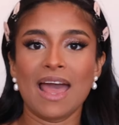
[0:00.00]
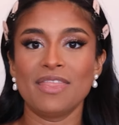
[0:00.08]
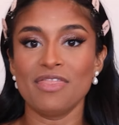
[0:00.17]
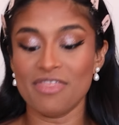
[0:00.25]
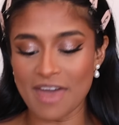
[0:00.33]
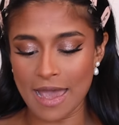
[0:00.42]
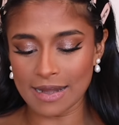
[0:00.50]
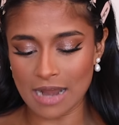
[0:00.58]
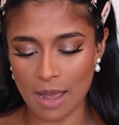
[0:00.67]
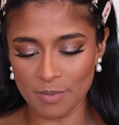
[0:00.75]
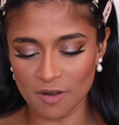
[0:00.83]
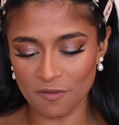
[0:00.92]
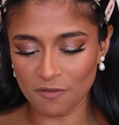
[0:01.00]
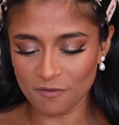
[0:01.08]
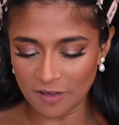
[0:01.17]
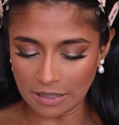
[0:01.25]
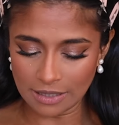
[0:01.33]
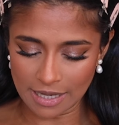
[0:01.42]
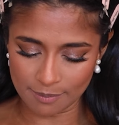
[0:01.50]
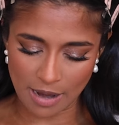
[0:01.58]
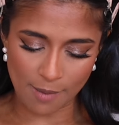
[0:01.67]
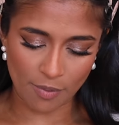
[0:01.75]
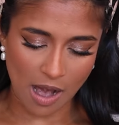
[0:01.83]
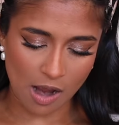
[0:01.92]
and then I'm gonna fill in
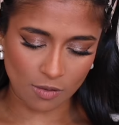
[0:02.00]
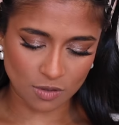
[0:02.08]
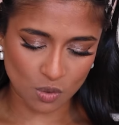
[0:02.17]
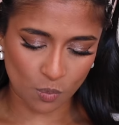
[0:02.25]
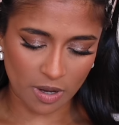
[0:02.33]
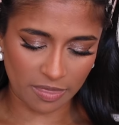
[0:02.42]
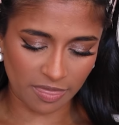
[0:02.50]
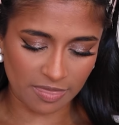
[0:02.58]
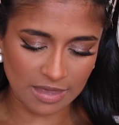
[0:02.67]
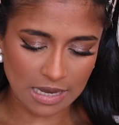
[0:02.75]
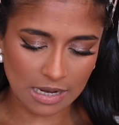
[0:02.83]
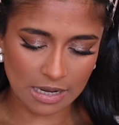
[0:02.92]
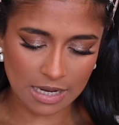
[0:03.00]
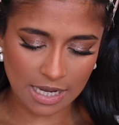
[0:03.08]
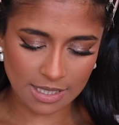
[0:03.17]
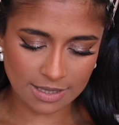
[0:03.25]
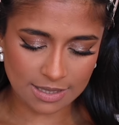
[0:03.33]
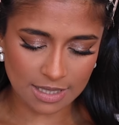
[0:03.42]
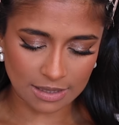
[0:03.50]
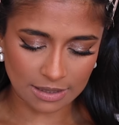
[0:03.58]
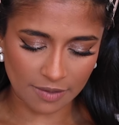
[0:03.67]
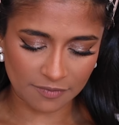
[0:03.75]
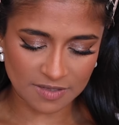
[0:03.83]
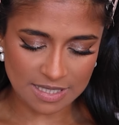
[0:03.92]
my brows with the NYX
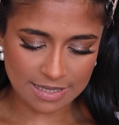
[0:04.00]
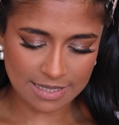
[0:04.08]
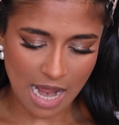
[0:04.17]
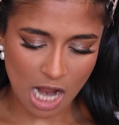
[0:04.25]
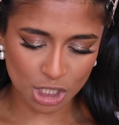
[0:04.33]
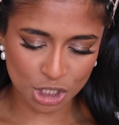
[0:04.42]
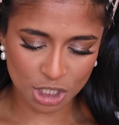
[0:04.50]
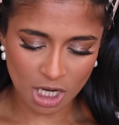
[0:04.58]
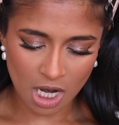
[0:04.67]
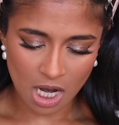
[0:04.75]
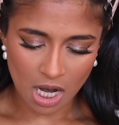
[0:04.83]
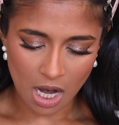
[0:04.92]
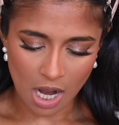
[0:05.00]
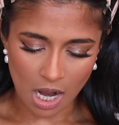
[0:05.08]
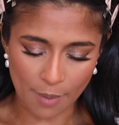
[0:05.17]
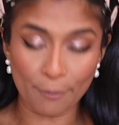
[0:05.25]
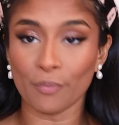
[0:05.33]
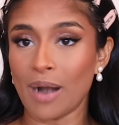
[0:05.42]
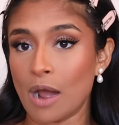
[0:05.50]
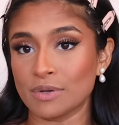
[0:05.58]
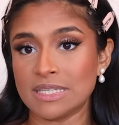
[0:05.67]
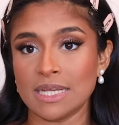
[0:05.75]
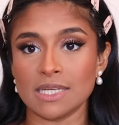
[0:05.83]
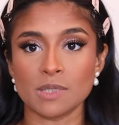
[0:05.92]
Lift and Snatch brow
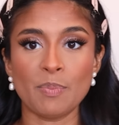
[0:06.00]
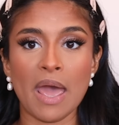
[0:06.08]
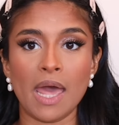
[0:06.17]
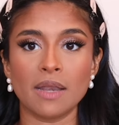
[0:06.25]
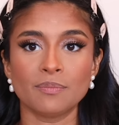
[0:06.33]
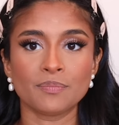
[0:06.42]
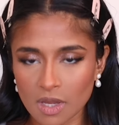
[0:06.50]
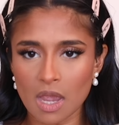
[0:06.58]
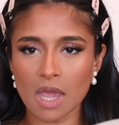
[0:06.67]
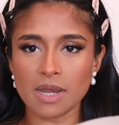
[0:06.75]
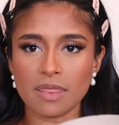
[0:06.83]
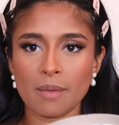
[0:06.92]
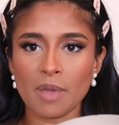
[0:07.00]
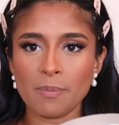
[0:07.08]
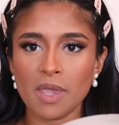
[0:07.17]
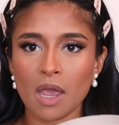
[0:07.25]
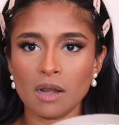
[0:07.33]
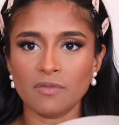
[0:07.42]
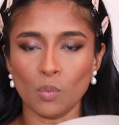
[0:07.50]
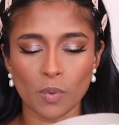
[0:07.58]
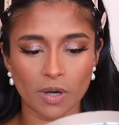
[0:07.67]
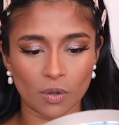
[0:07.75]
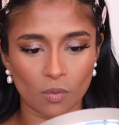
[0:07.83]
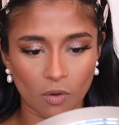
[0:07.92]
tint pen. And that might be kind of a
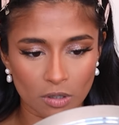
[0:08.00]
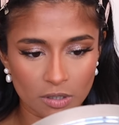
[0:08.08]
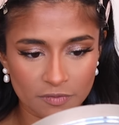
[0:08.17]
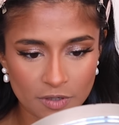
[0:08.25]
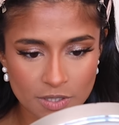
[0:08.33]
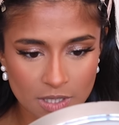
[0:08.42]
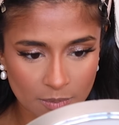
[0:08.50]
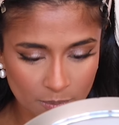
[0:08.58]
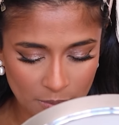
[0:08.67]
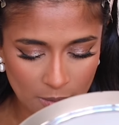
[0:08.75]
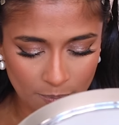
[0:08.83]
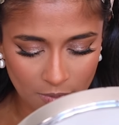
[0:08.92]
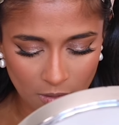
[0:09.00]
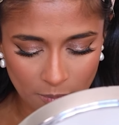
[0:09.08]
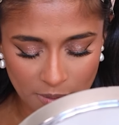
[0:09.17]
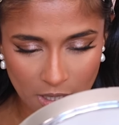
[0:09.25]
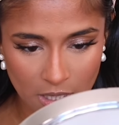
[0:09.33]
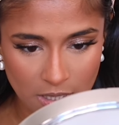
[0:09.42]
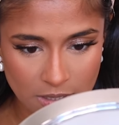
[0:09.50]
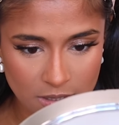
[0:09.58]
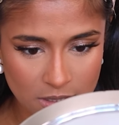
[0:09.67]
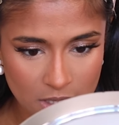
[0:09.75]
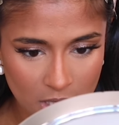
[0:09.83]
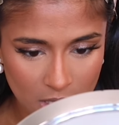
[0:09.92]
weird order for some people
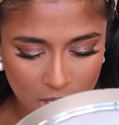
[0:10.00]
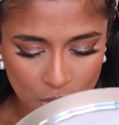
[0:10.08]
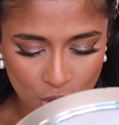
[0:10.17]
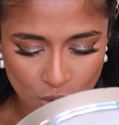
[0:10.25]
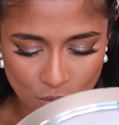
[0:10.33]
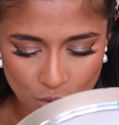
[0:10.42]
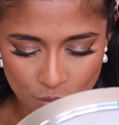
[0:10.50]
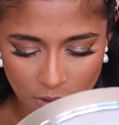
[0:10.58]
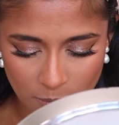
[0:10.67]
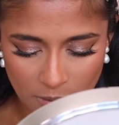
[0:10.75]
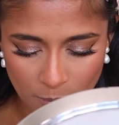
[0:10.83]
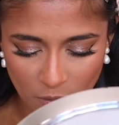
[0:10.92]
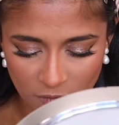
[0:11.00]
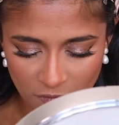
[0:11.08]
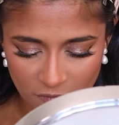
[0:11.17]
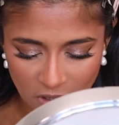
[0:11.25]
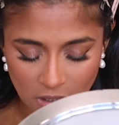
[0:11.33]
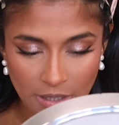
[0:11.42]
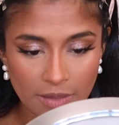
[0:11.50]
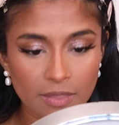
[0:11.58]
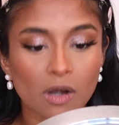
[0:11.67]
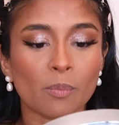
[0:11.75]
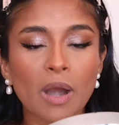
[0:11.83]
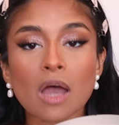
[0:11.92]
because usually people fill in
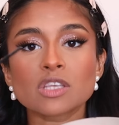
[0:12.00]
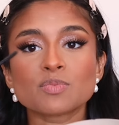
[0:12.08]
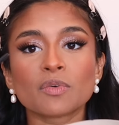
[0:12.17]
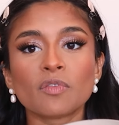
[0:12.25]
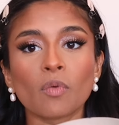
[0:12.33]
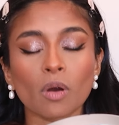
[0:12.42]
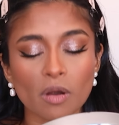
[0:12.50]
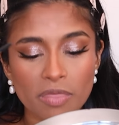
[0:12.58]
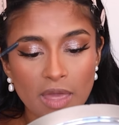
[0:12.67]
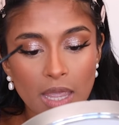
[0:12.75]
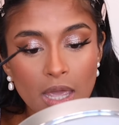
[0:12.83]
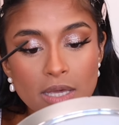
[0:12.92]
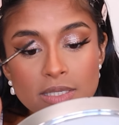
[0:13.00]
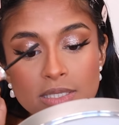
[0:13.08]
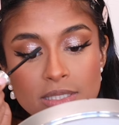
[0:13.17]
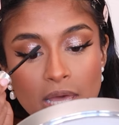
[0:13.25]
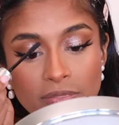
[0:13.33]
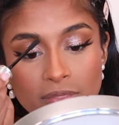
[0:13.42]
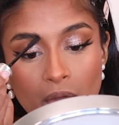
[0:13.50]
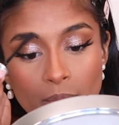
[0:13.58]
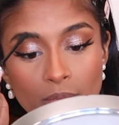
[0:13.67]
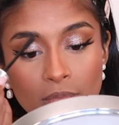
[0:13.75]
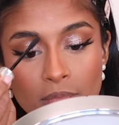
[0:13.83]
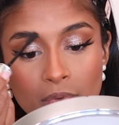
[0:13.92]
their brows before they set
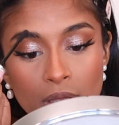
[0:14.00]
them.